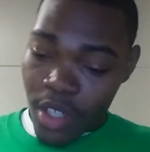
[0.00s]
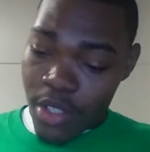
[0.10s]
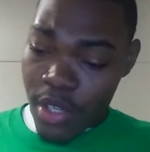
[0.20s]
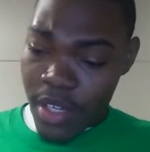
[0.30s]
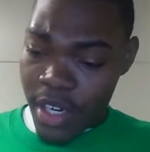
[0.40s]

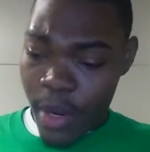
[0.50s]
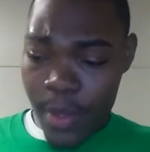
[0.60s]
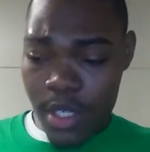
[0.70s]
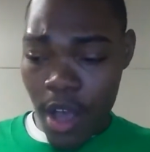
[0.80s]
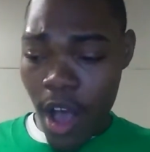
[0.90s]
So then they
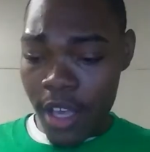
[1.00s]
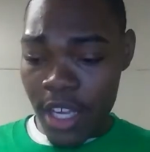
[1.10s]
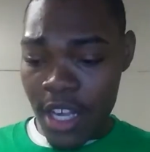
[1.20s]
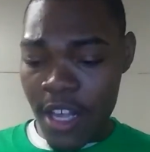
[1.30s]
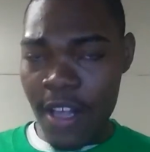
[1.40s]
were
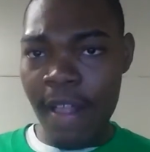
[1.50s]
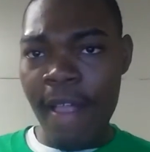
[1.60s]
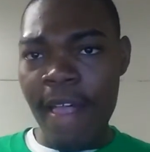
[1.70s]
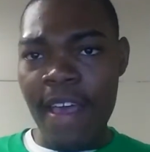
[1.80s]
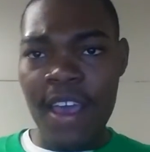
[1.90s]
talking,
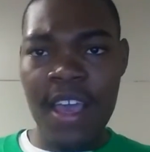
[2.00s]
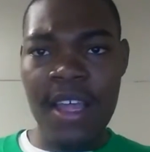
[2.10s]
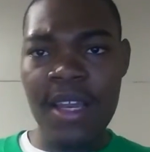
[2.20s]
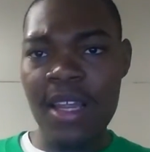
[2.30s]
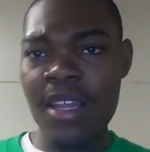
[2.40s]

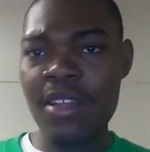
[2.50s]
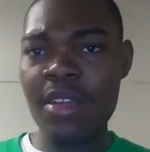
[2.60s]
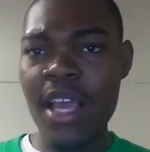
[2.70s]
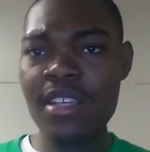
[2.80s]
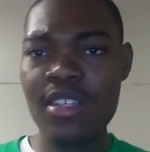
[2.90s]
and then
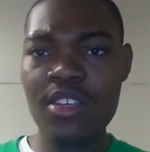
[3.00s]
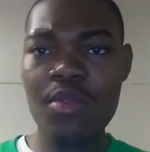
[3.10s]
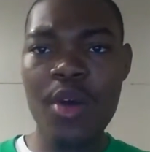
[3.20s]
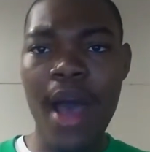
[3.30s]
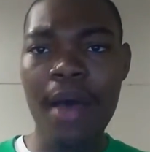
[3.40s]
next thing you
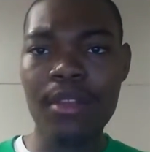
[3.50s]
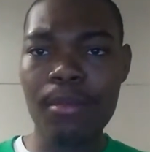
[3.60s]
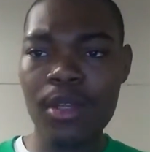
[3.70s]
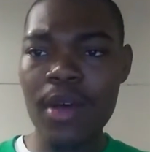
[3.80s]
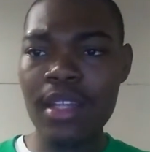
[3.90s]
know, out the
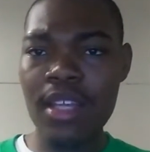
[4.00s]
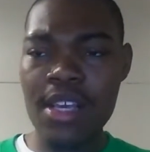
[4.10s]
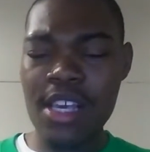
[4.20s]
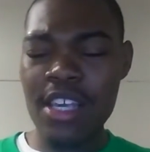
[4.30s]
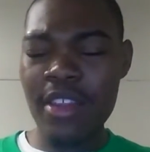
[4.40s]
blue, I
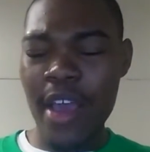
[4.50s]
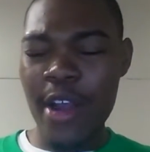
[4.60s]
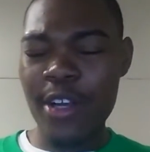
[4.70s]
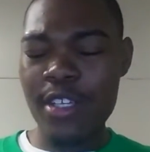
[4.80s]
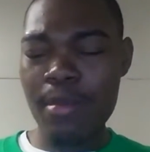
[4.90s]
think either
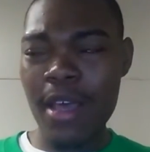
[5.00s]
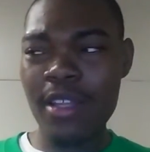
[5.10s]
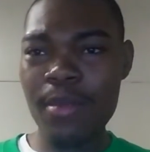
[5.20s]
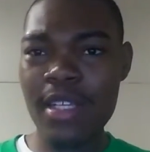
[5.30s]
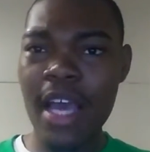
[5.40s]
Eric or Samantha
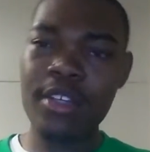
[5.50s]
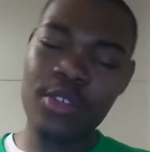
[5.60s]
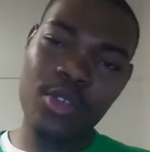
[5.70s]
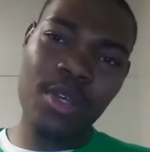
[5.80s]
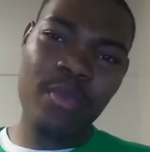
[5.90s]
was like, "Do
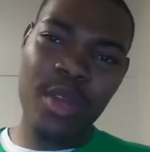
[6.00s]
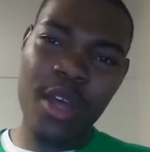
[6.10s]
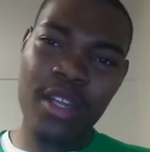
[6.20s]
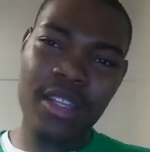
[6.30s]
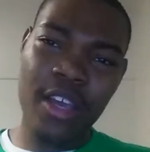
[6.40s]
you even
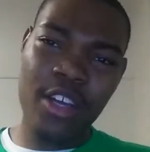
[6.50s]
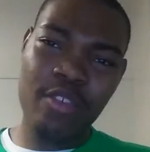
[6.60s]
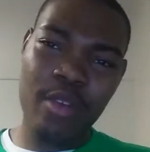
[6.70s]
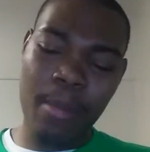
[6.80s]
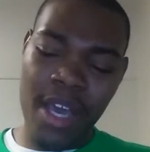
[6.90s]
know that they're
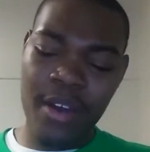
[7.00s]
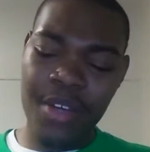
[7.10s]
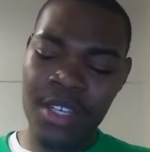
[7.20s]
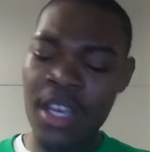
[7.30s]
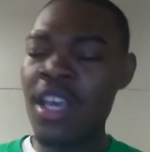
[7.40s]
even
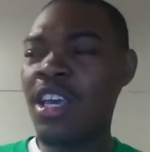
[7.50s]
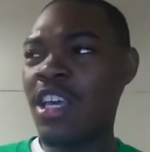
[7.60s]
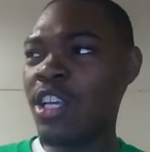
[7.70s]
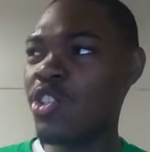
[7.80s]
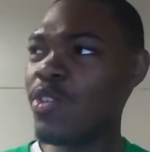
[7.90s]
married?"
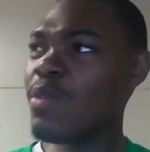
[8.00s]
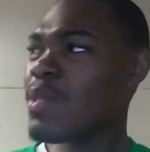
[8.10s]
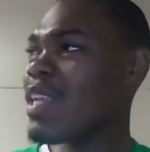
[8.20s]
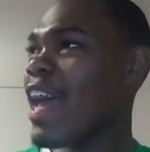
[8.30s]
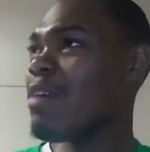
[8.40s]
And Judy
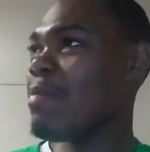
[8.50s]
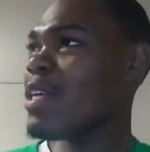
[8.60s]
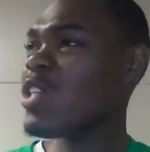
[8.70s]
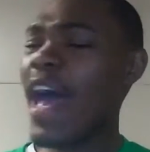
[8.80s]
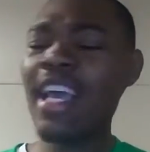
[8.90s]
was like,
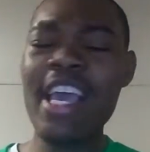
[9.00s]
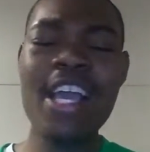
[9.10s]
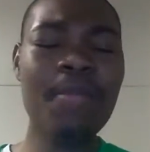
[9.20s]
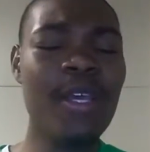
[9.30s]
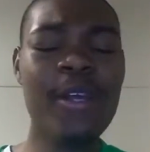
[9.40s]
"Bitch, I
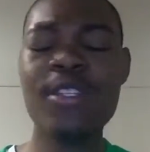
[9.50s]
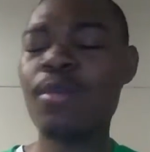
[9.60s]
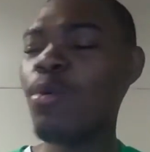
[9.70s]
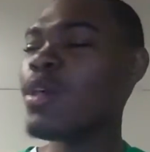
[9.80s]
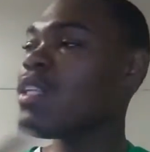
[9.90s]
came here to
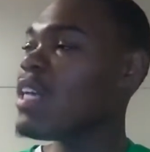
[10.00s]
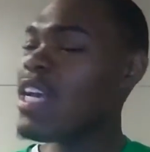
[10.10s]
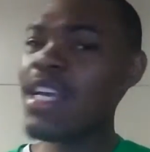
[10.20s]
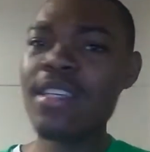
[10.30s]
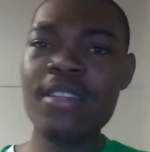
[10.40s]
support the
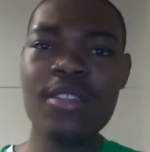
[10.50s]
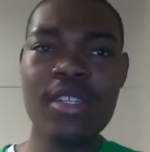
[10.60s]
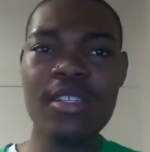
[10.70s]
kids, to